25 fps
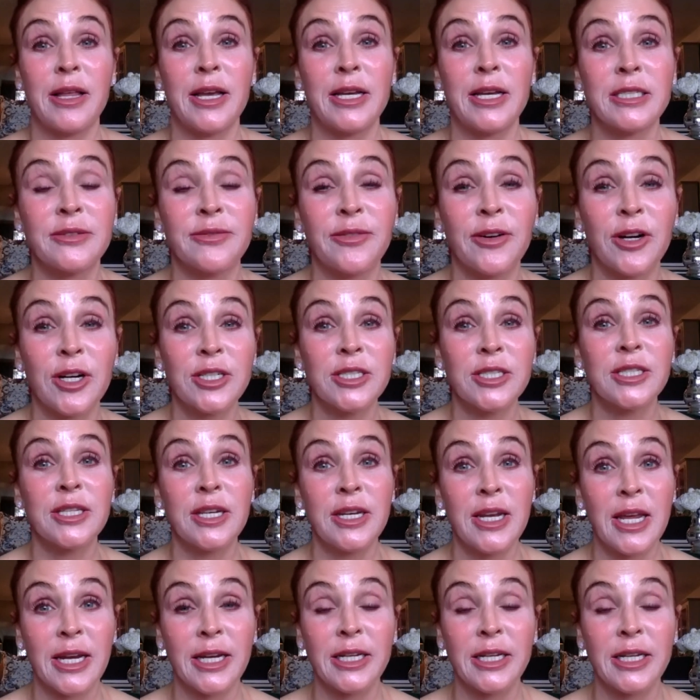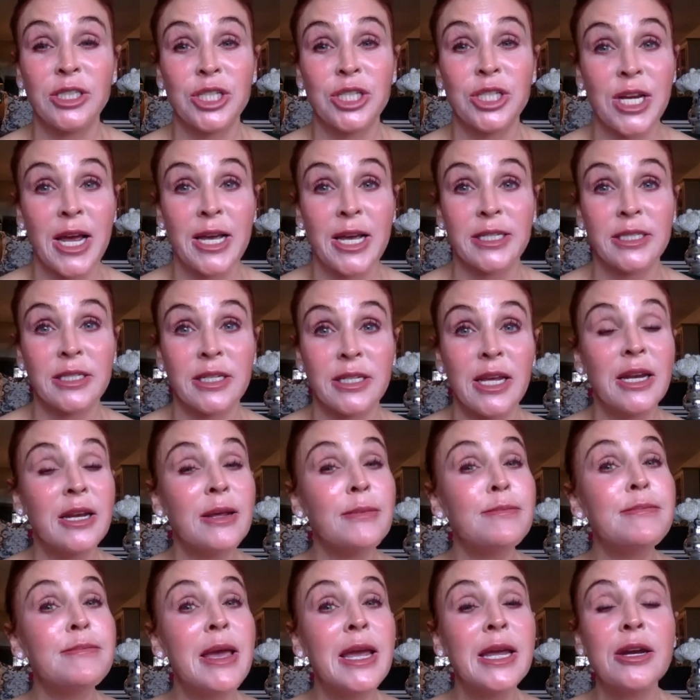as far as the neck and chest. And it
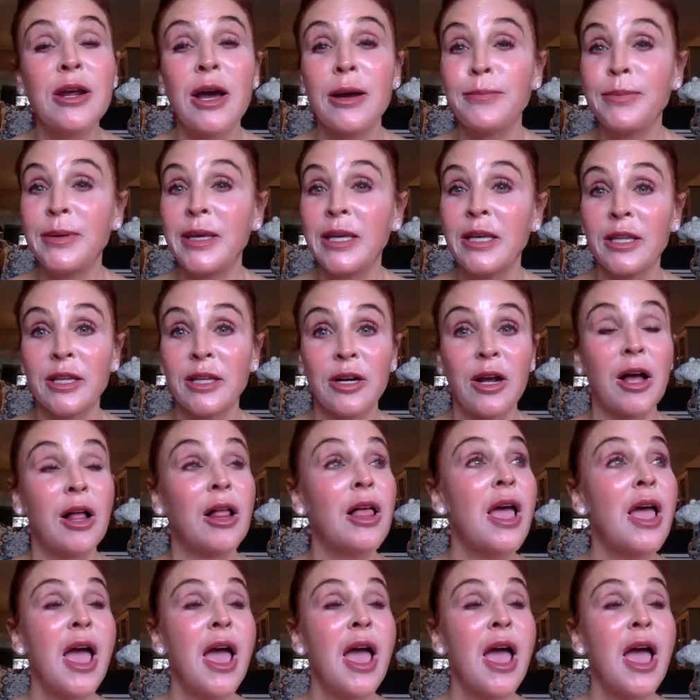may not peel at all.